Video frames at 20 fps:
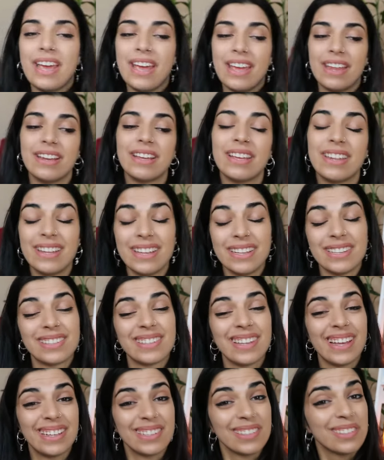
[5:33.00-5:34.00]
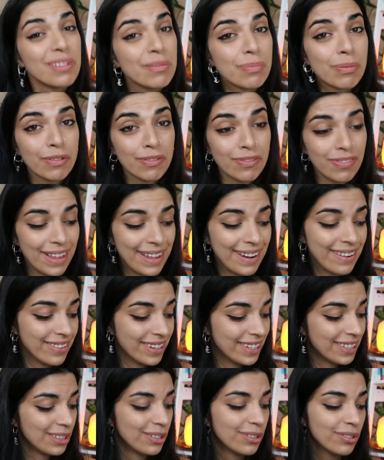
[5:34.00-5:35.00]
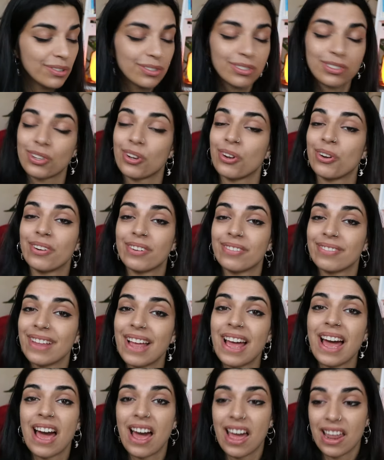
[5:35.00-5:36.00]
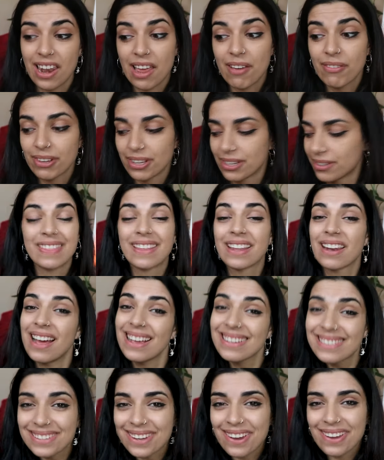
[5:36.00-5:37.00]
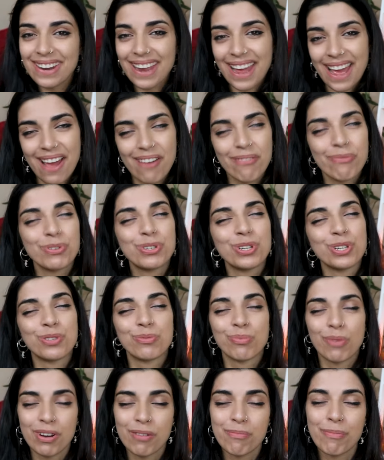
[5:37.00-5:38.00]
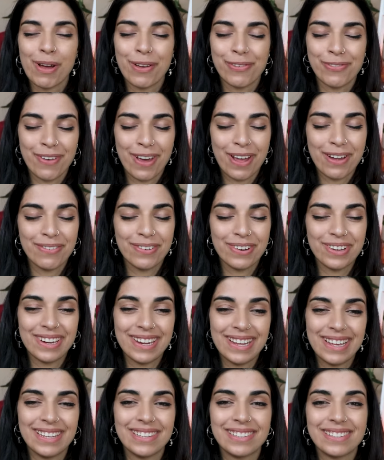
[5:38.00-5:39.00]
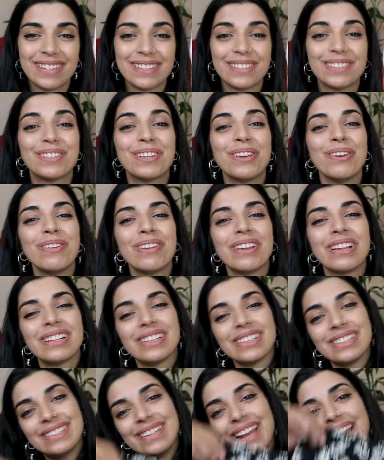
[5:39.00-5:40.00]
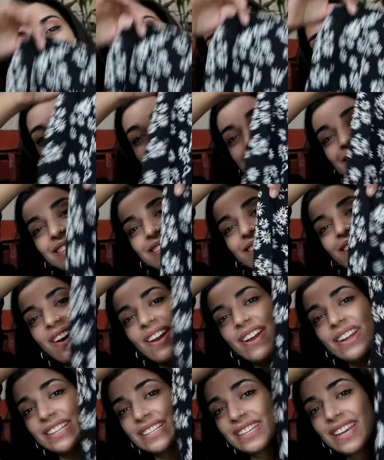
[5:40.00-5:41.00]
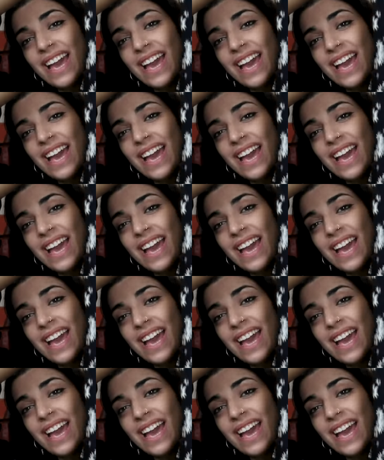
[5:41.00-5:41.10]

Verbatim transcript: and it is a super flattering look, so I love it. And the last skirt I have, which is one of my favorite, is this cute little daisy skirt.